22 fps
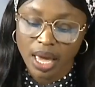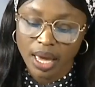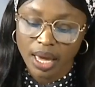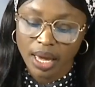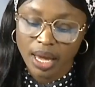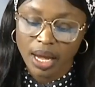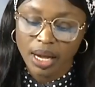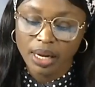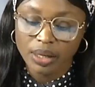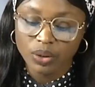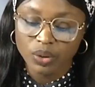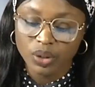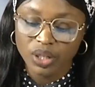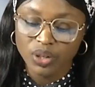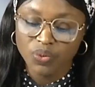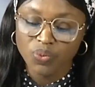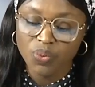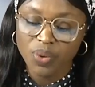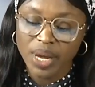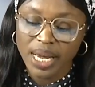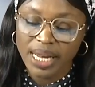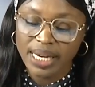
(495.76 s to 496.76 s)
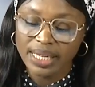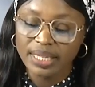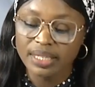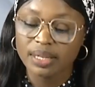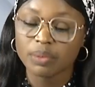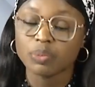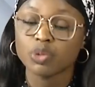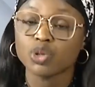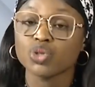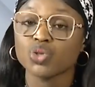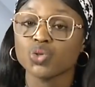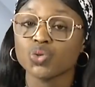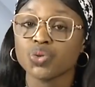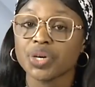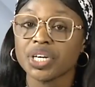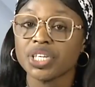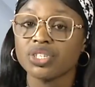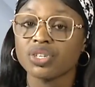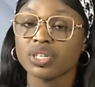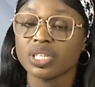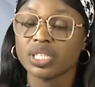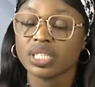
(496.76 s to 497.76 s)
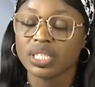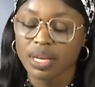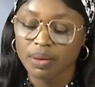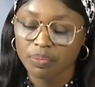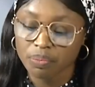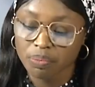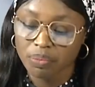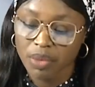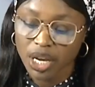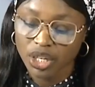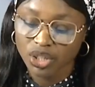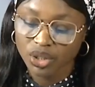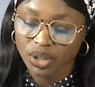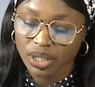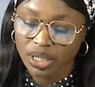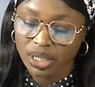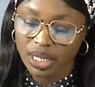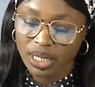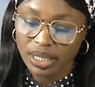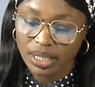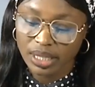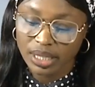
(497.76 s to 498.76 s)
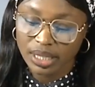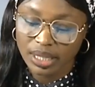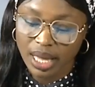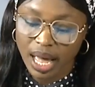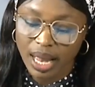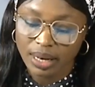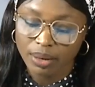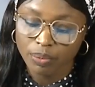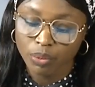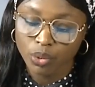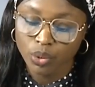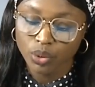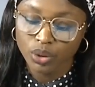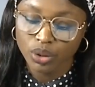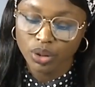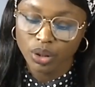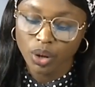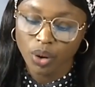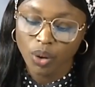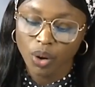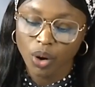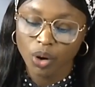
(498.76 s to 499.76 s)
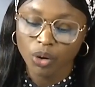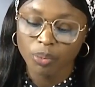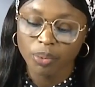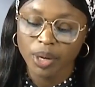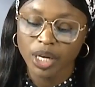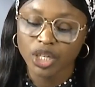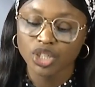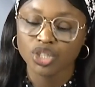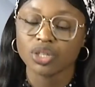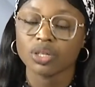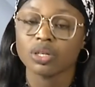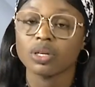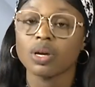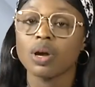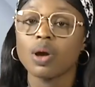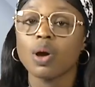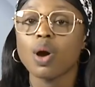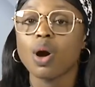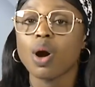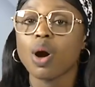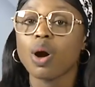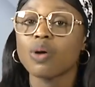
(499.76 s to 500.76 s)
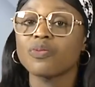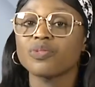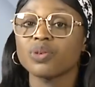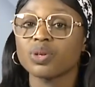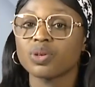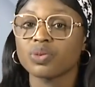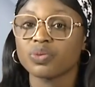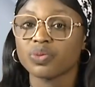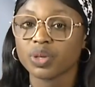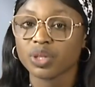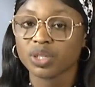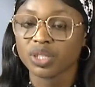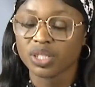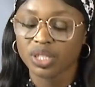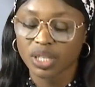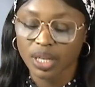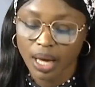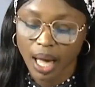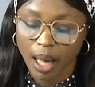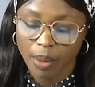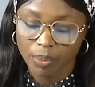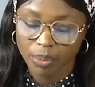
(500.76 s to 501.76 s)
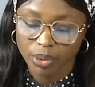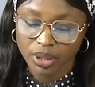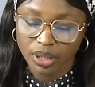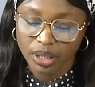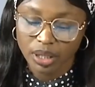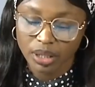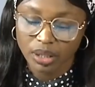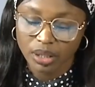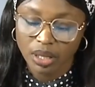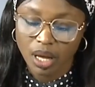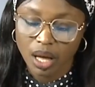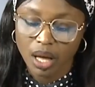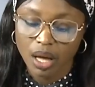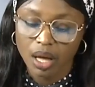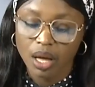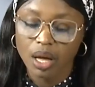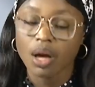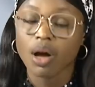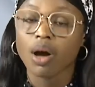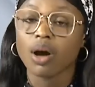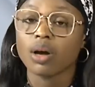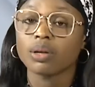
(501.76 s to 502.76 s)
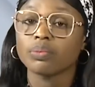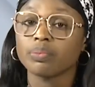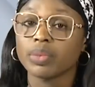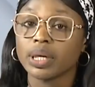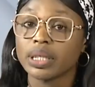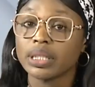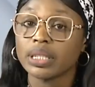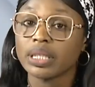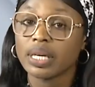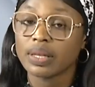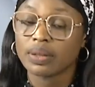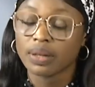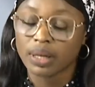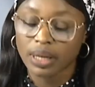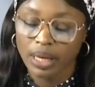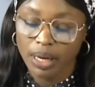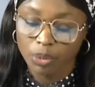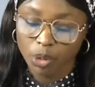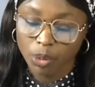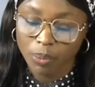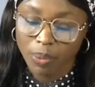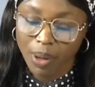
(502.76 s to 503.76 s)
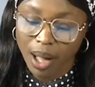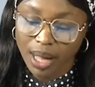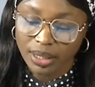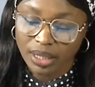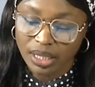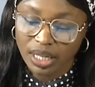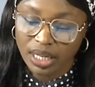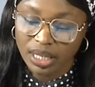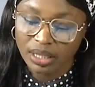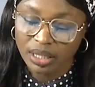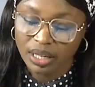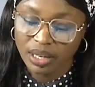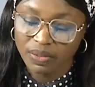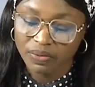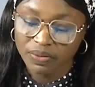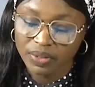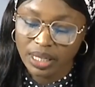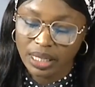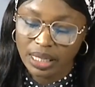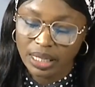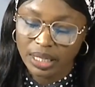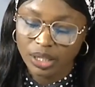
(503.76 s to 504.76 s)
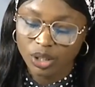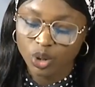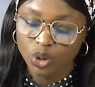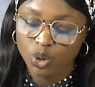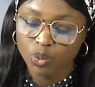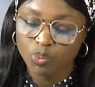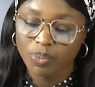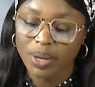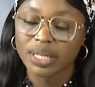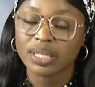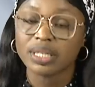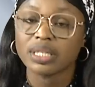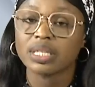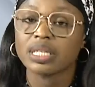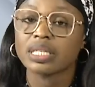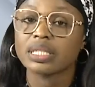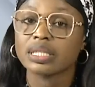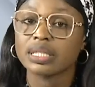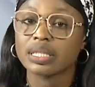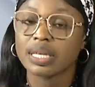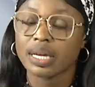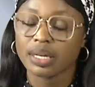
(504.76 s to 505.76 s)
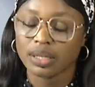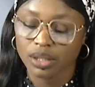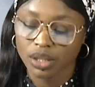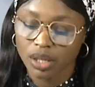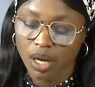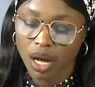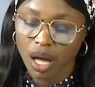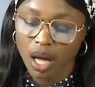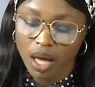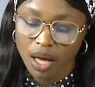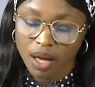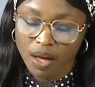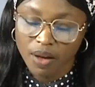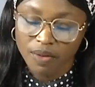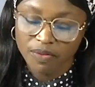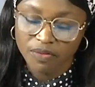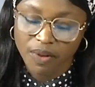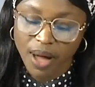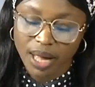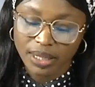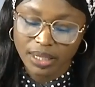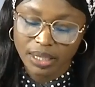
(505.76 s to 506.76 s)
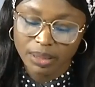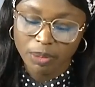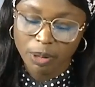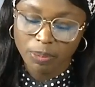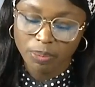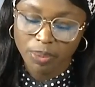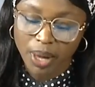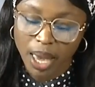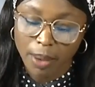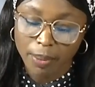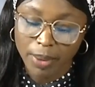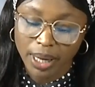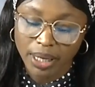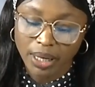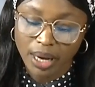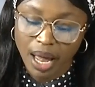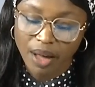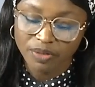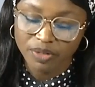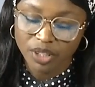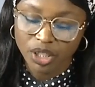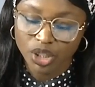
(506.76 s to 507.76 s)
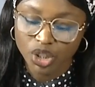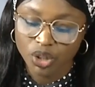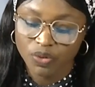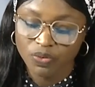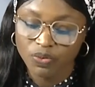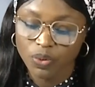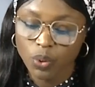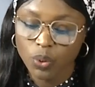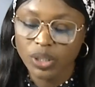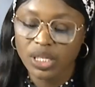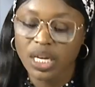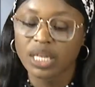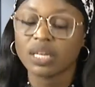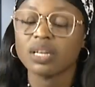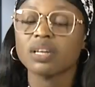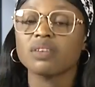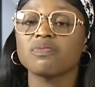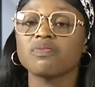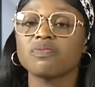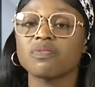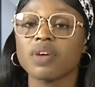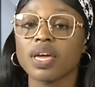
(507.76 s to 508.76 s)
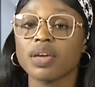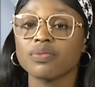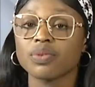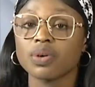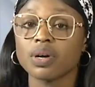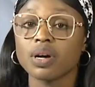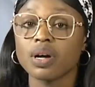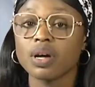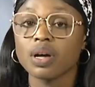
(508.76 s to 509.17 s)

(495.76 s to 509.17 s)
including weekly demonstrations in major cities and a month-long occupation of university campuses. On Monday, the Labour Party indefinitely suspended Senator Fatima Payman after she voted in favour